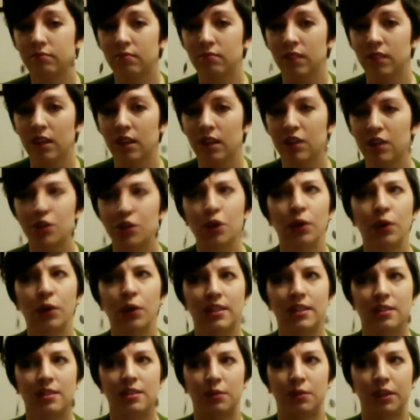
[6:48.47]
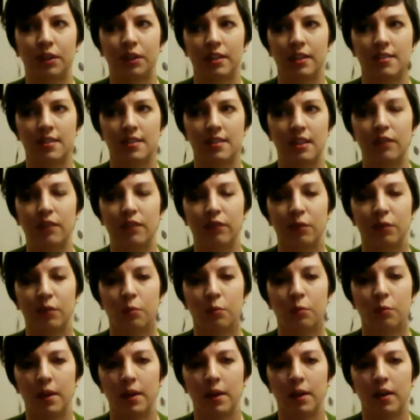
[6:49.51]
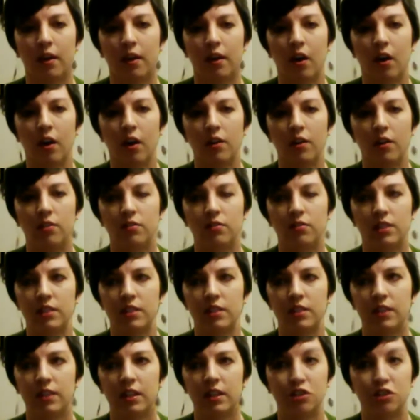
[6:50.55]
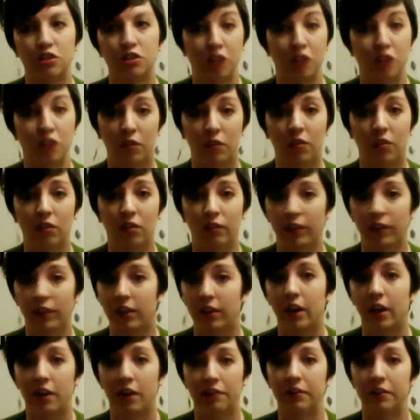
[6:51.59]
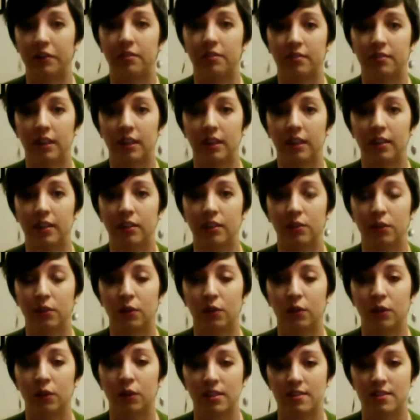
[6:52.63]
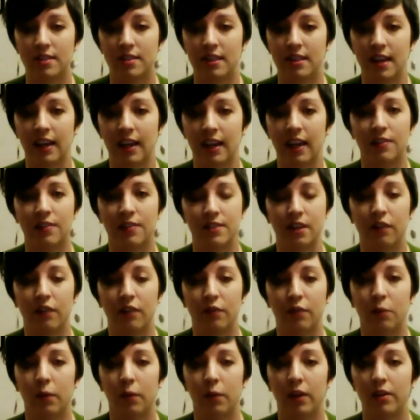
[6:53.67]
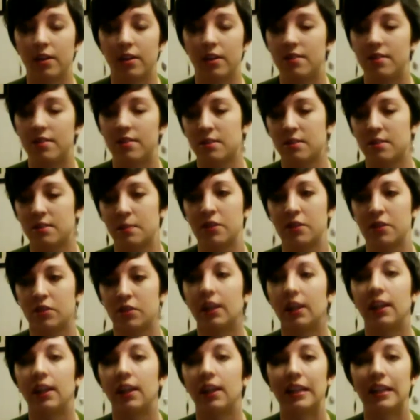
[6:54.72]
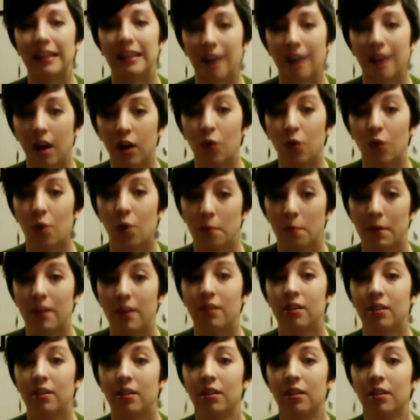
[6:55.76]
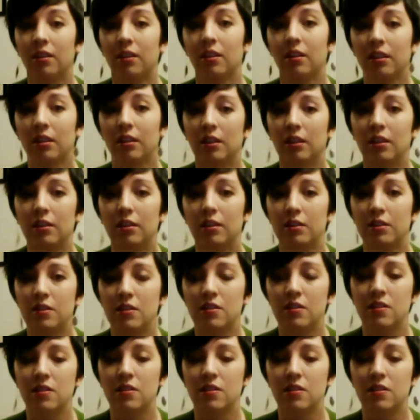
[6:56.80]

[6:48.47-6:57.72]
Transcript: you don't get to really see from women on TV in general very often. Like, you don't get to see that kind of self-awareness, especially in a young woman. So,